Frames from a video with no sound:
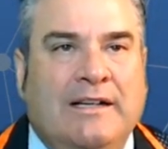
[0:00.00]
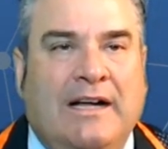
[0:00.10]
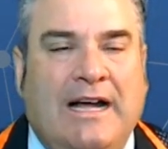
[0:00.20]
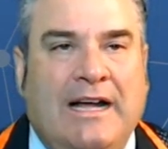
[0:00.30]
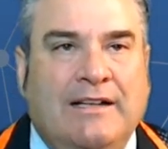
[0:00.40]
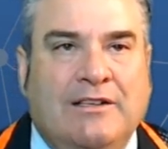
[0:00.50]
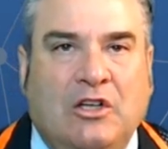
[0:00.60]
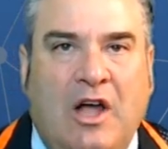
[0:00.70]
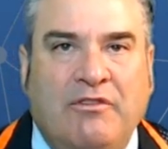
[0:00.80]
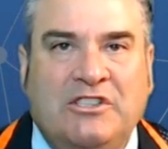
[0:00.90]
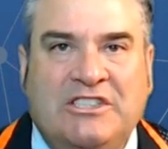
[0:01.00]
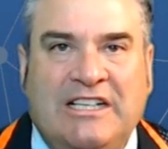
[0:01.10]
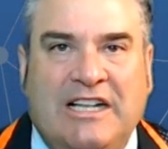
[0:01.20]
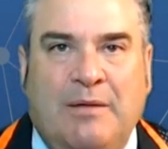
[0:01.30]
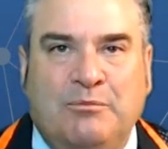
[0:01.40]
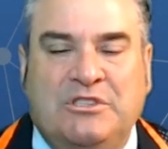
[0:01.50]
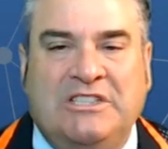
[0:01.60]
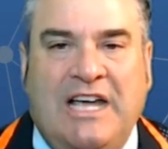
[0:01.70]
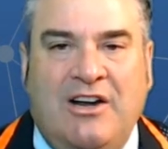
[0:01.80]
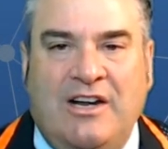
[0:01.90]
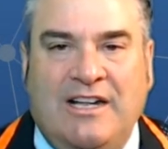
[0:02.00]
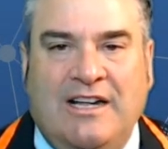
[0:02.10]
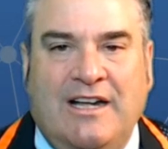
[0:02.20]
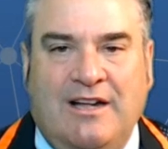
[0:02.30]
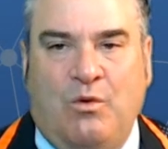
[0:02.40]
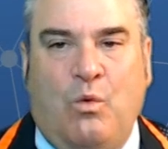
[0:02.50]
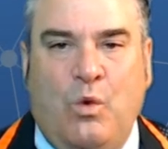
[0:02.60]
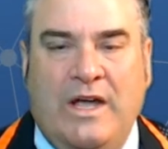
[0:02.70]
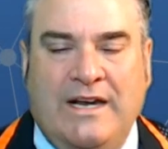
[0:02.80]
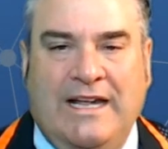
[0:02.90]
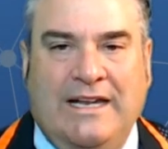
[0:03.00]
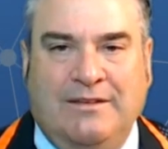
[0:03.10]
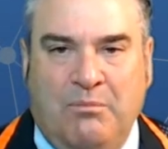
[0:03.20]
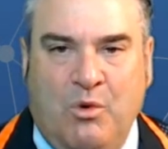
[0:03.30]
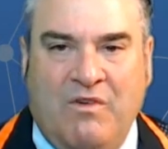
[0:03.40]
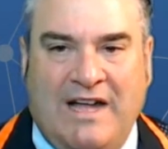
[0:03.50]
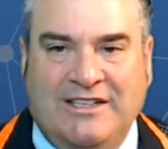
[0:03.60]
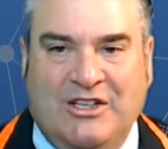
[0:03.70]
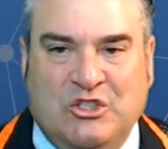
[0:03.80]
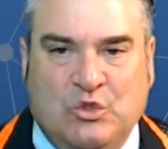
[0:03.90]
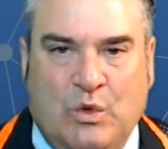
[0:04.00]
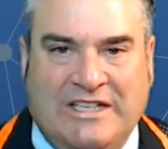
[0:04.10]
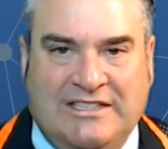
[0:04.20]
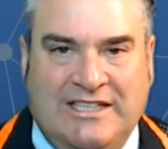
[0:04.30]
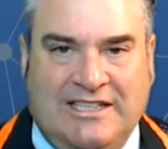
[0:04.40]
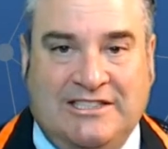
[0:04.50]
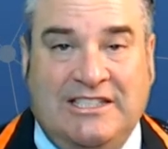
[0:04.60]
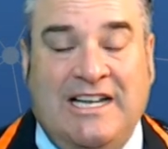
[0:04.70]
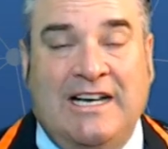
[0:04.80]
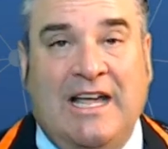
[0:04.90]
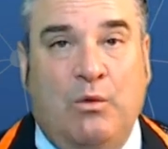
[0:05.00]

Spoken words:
Love to see them Saturday win and move on to the Sweet 16.